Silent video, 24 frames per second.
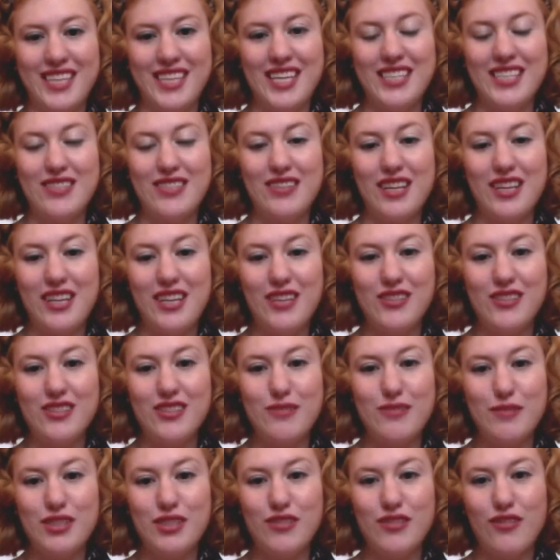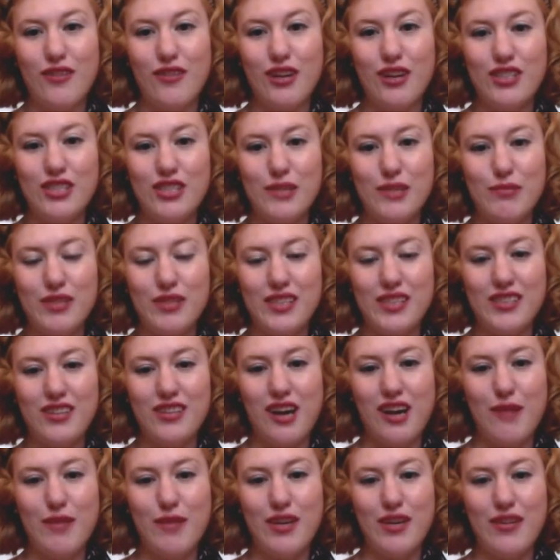So thank you so much for watching. Please
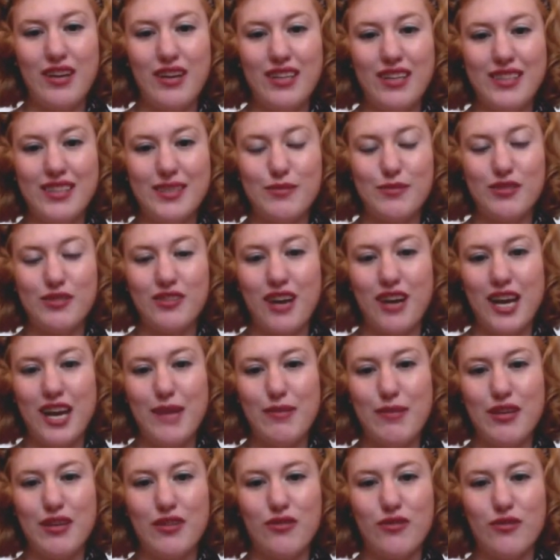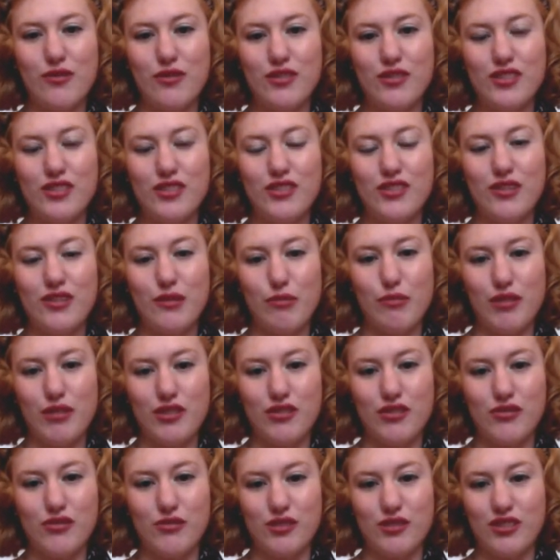comment, rate, and subscribe, and of course you can put your
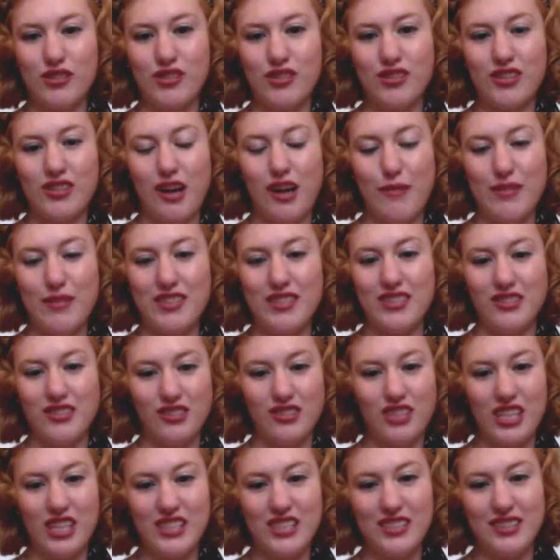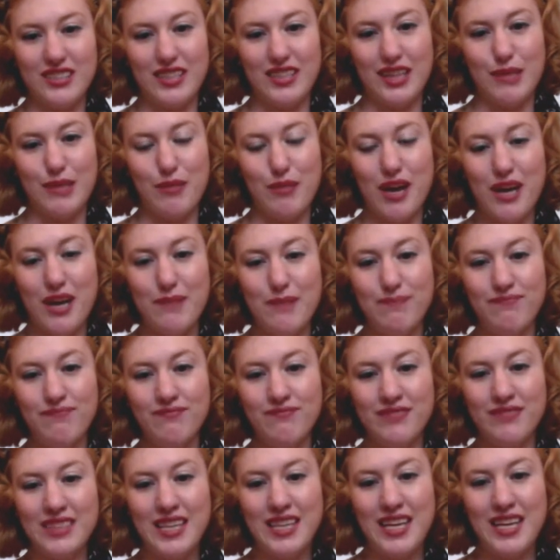questions, comments, and suggestions at the bottom,
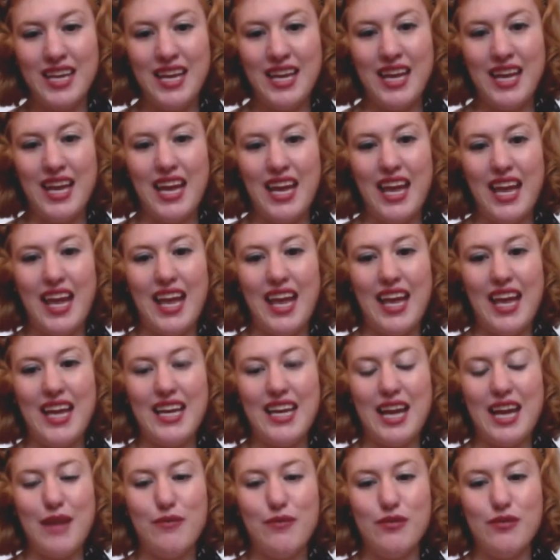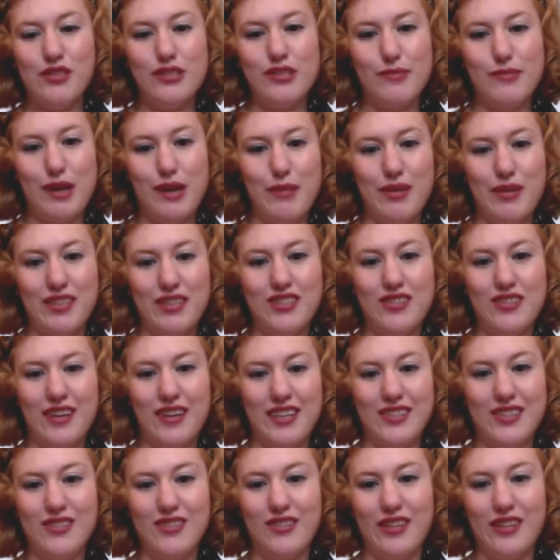and I will do my best to
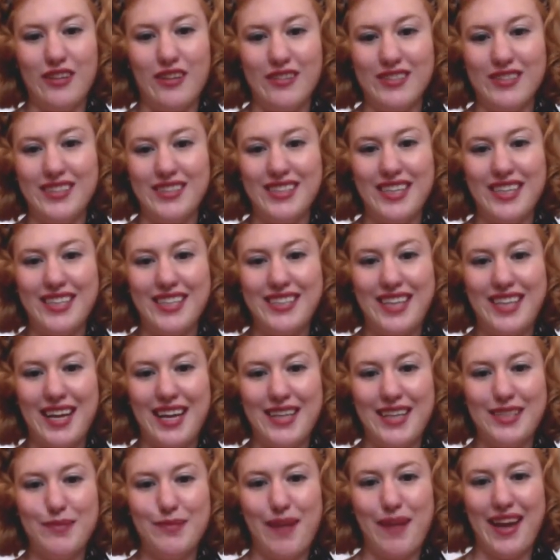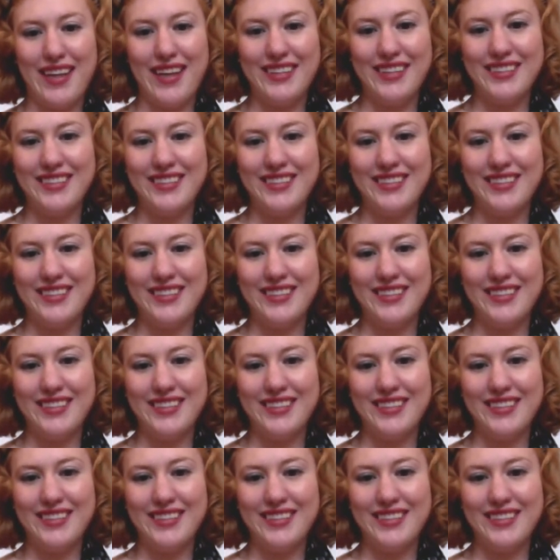answer those. Thanks guys, bye.